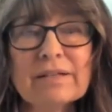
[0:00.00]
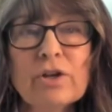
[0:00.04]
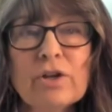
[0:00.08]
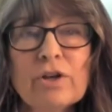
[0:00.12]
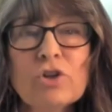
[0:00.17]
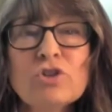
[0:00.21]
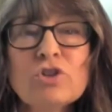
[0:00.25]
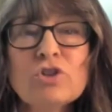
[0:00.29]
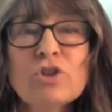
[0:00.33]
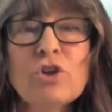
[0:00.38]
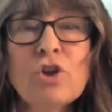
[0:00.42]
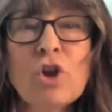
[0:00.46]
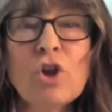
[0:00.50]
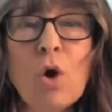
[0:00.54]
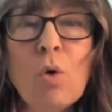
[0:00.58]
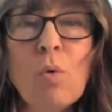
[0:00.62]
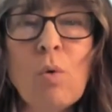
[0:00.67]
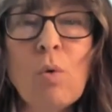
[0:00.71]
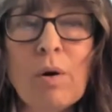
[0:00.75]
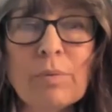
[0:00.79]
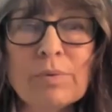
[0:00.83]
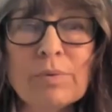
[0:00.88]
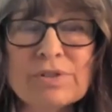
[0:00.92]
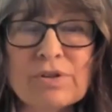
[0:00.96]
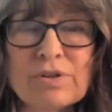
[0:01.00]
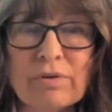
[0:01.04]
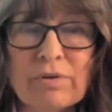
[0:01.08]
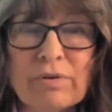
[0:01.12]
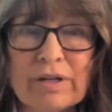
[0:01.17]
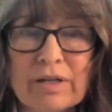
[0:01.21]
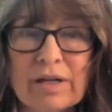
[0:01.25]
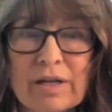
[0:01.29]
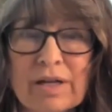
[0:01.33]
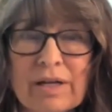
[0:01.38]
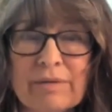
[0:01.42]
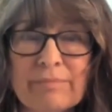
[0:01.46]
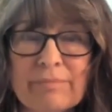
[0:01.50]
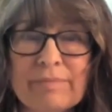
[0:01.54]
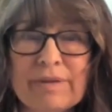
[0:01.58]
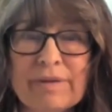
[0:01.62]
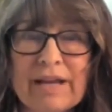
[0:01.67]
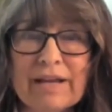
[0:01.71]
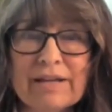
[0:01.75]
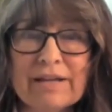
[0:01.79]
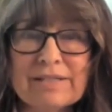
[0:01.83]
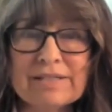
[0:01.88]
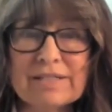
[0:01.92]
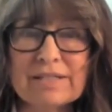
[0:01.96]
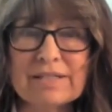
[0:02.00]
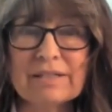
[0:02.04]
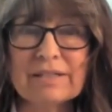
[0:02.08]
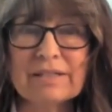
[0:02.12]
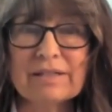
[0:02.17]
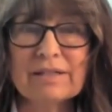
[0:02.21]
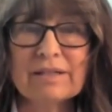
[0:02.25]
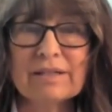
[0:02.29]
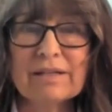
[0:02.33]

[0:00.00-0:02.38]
to know what was going to come next